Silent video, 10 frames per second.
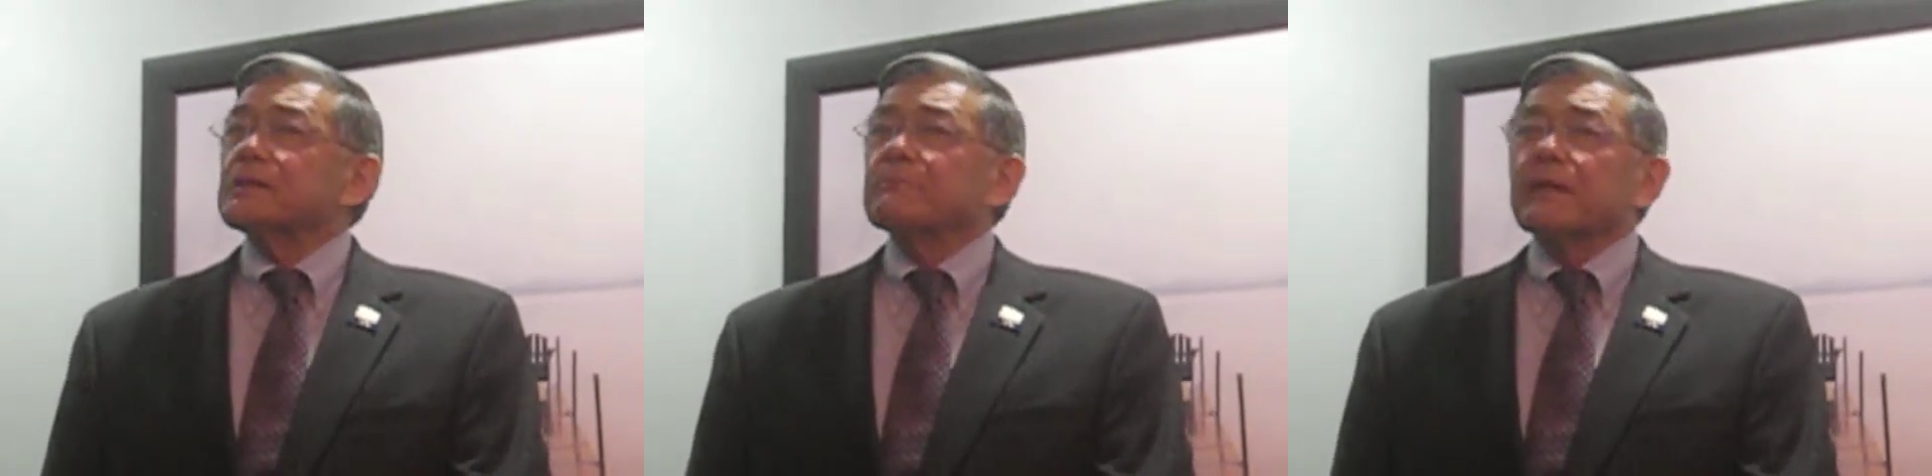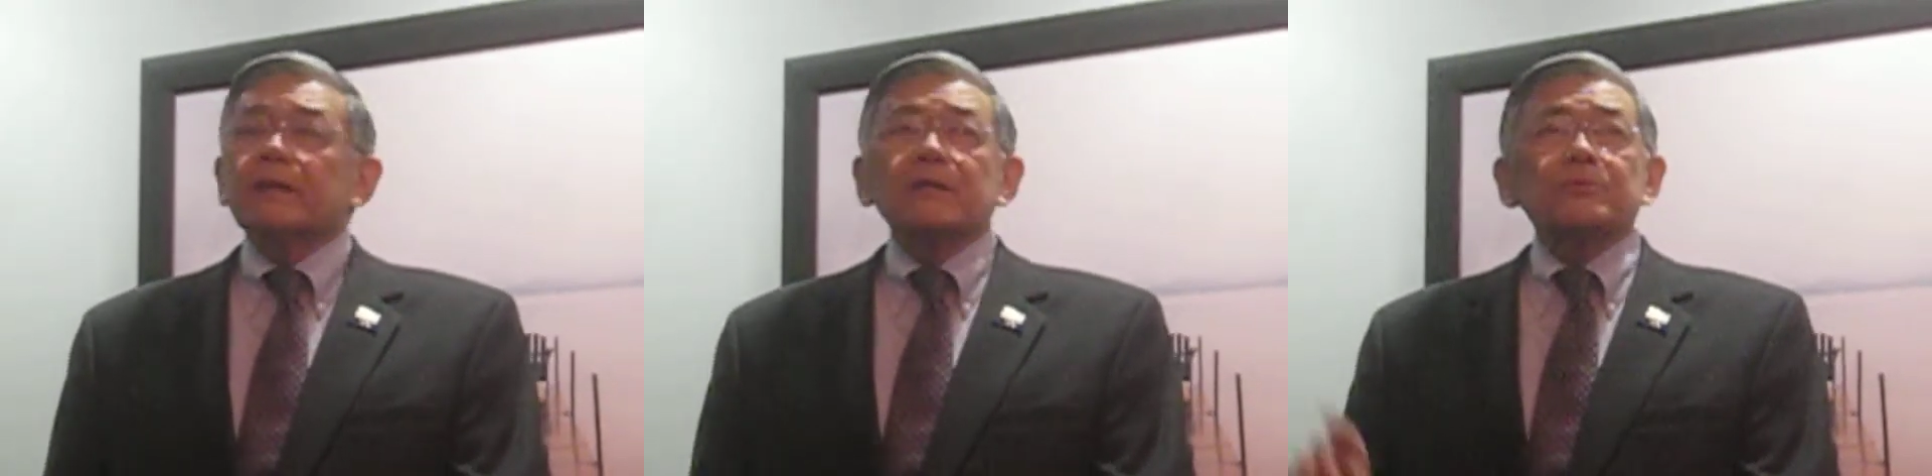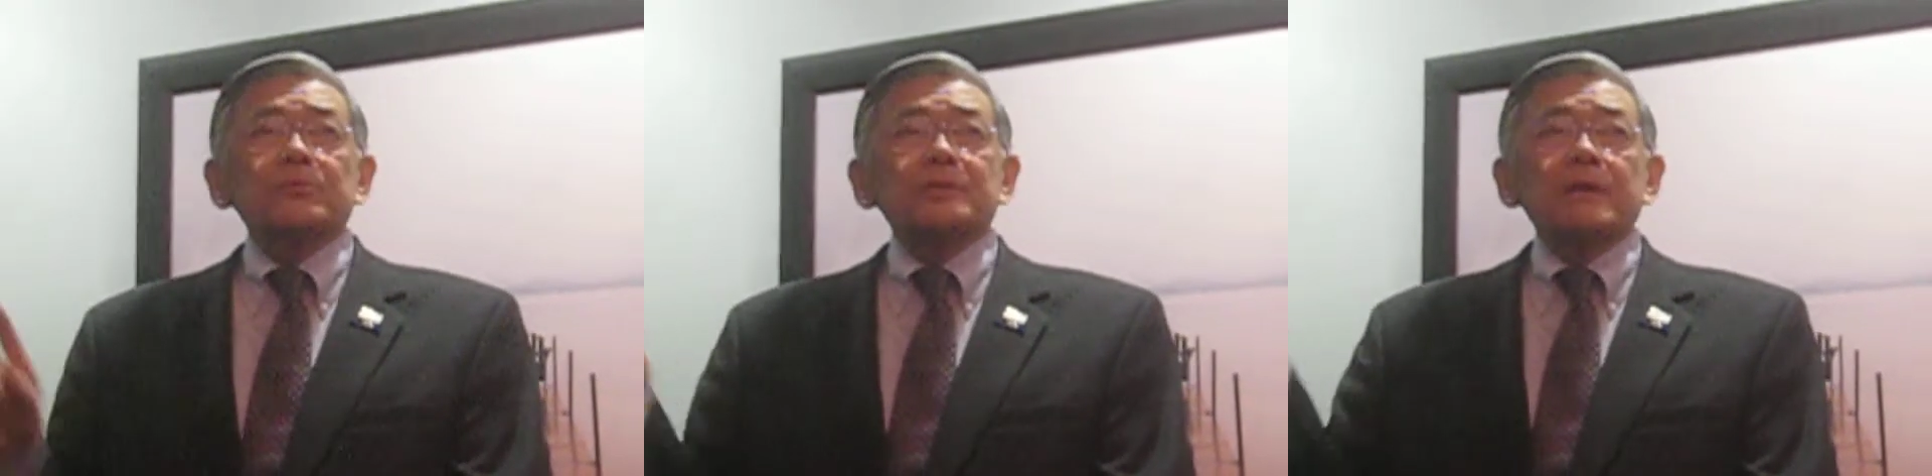because
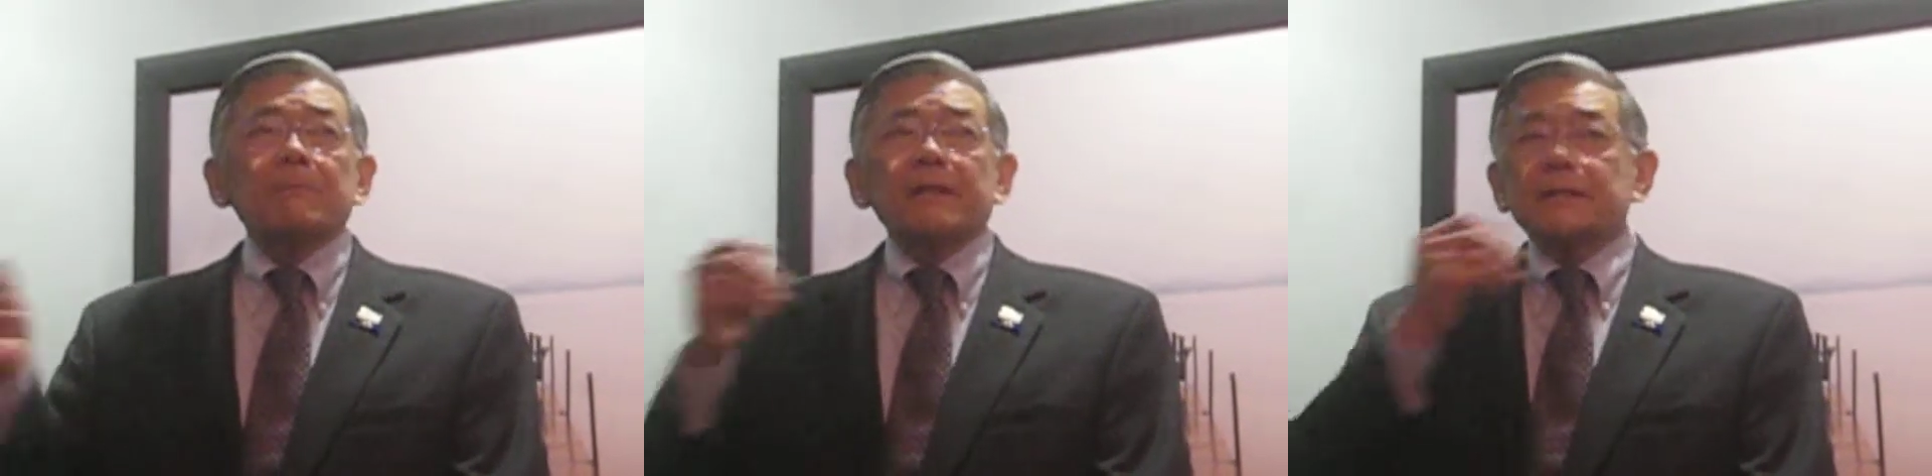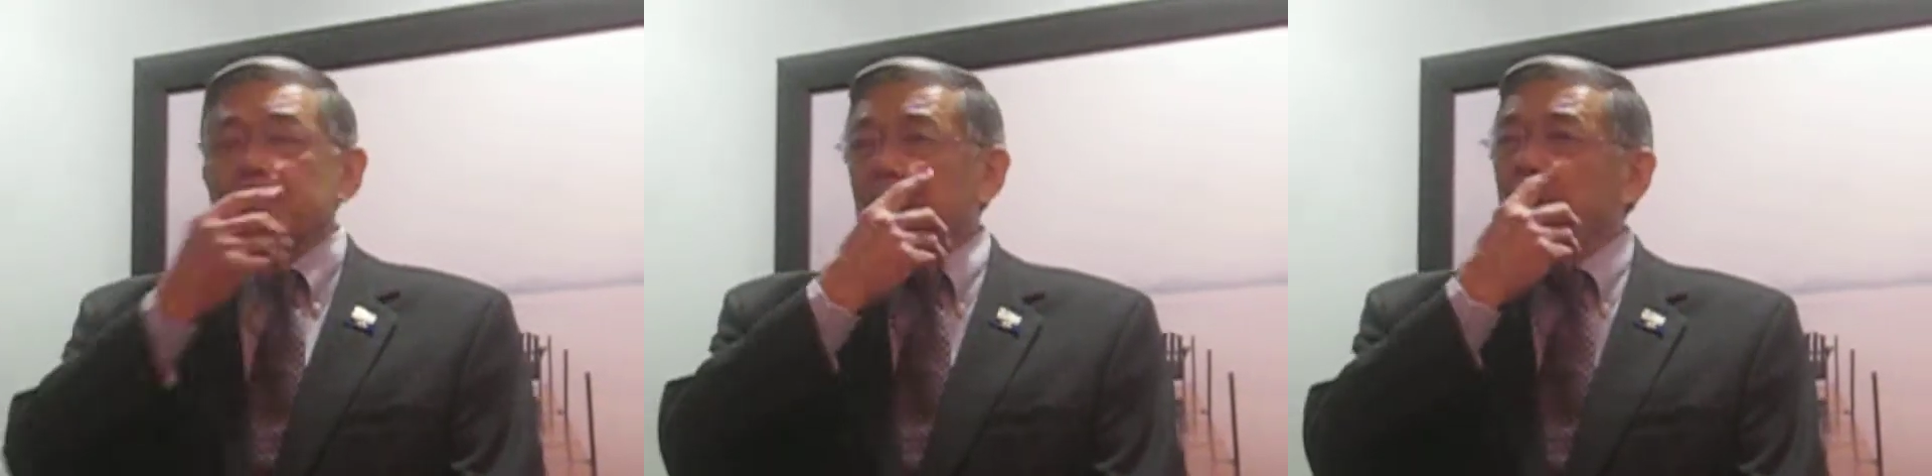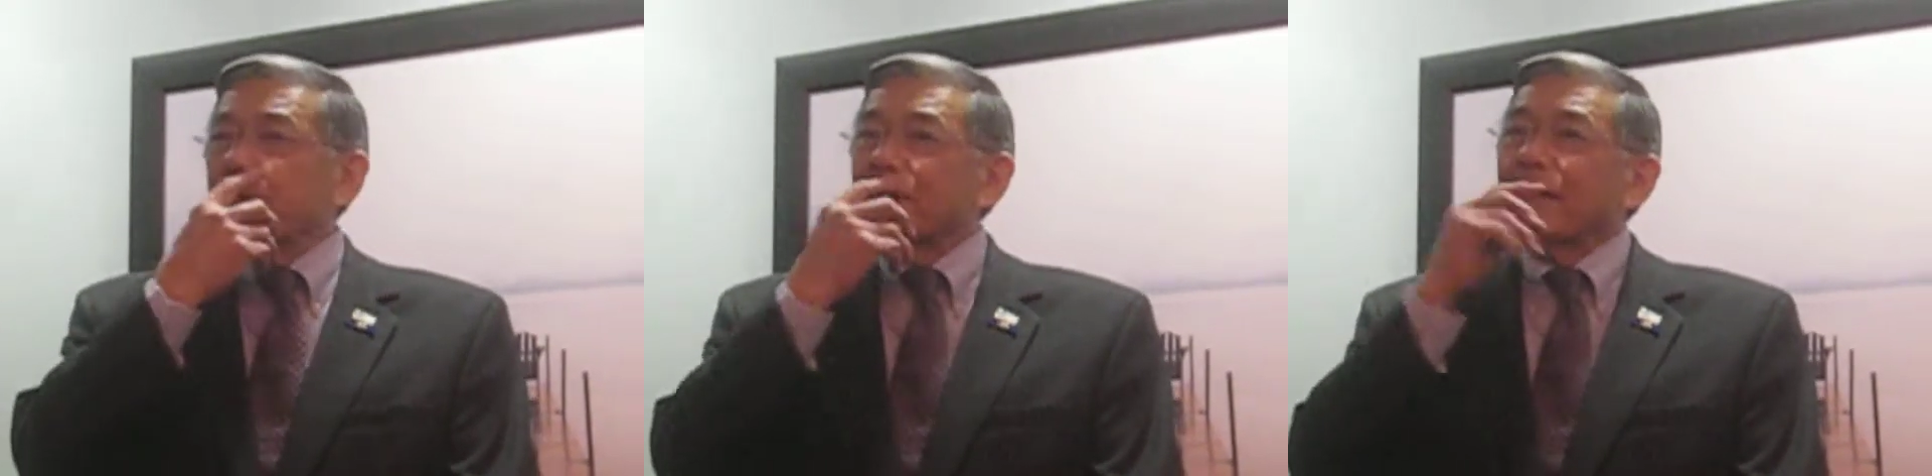somebody said, well,
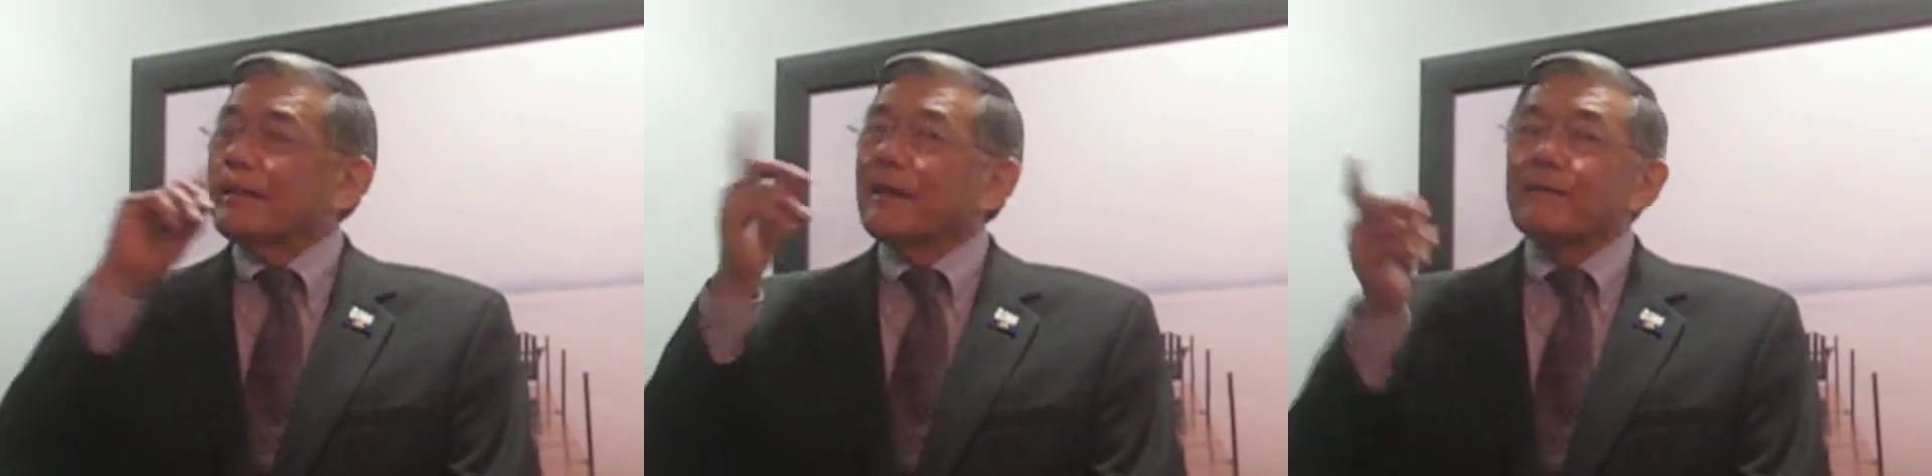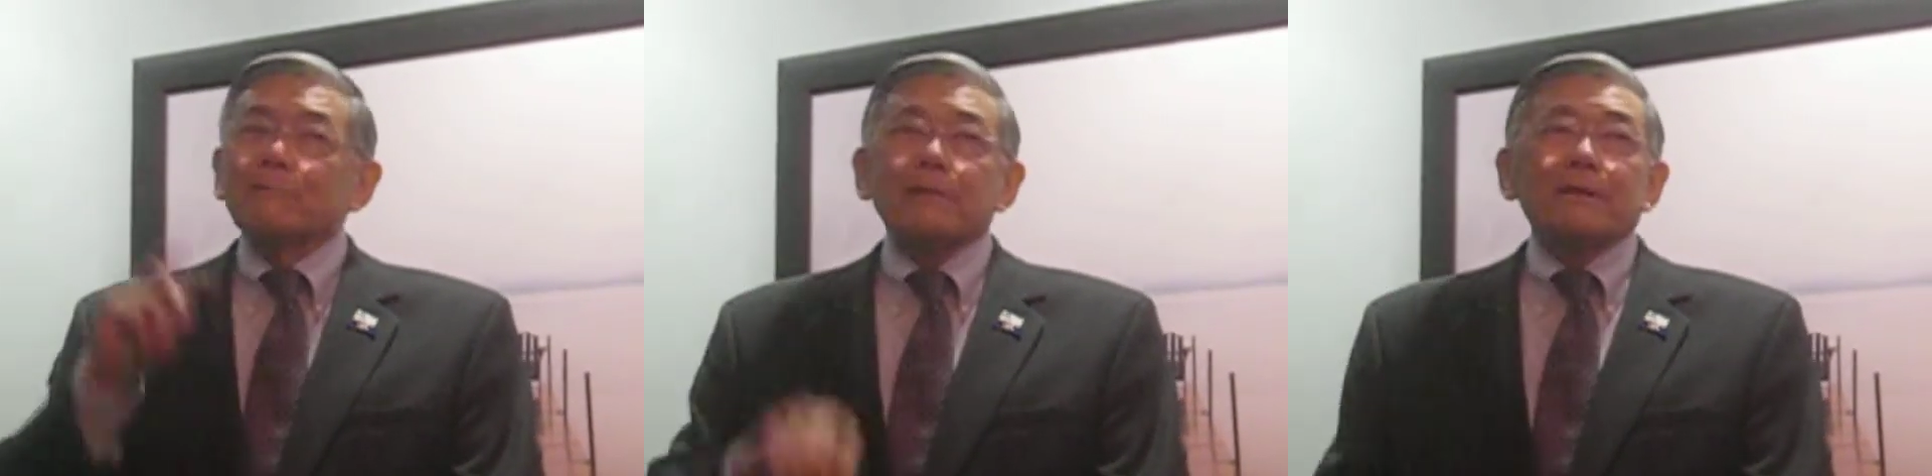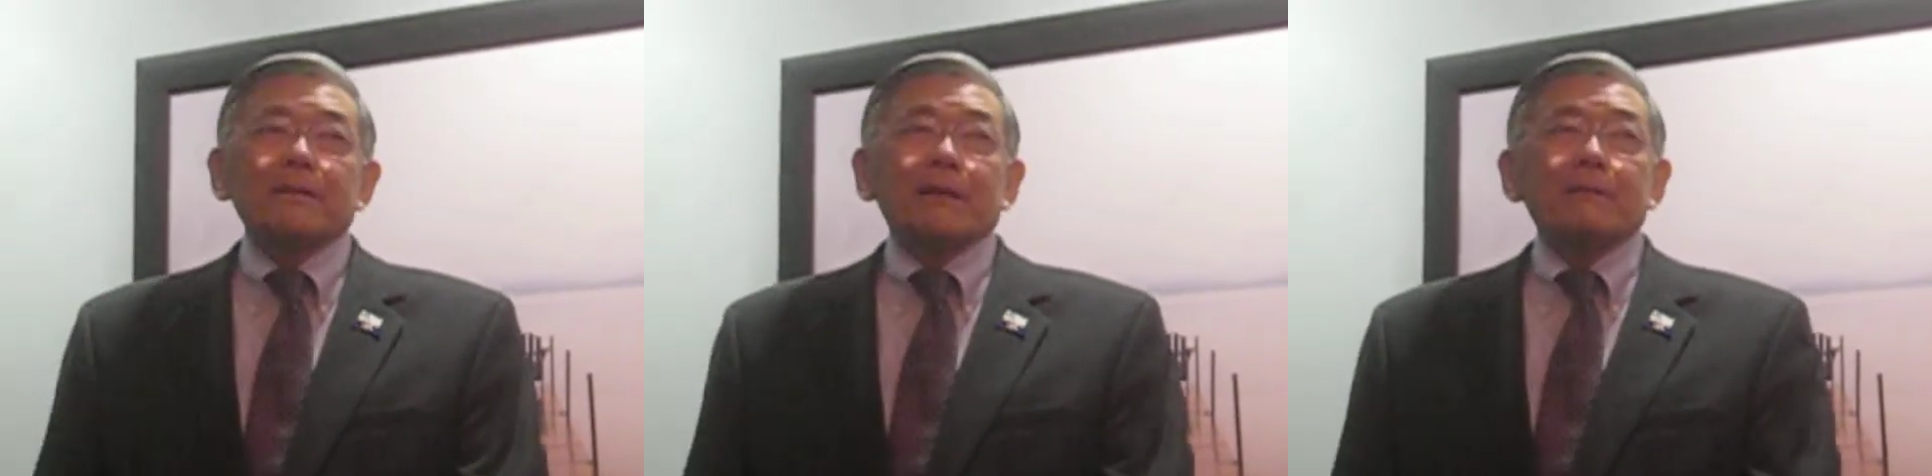we got to have one
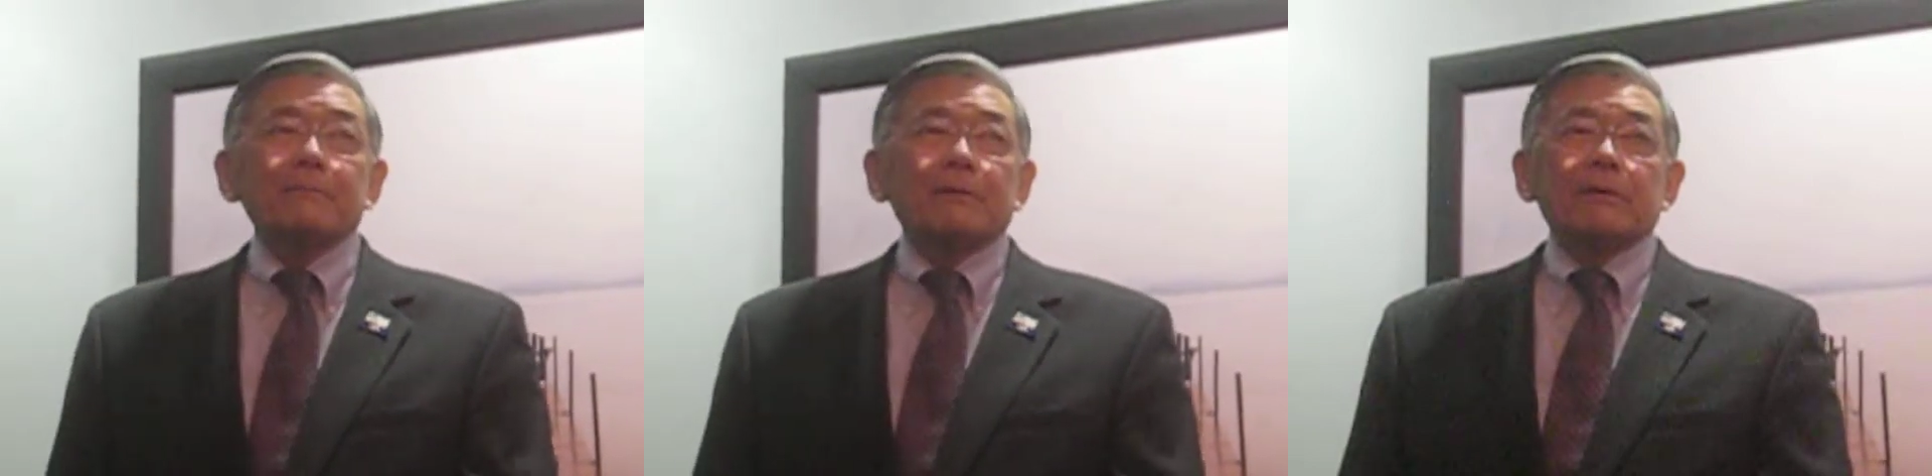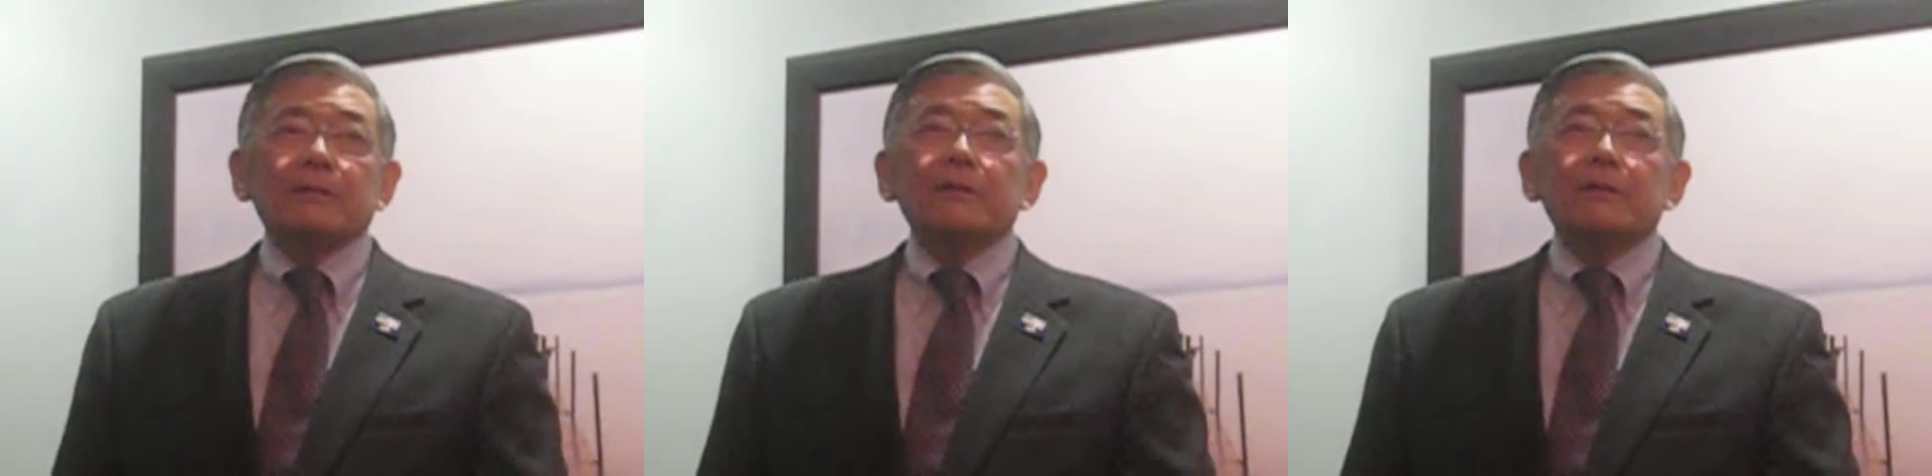of them, or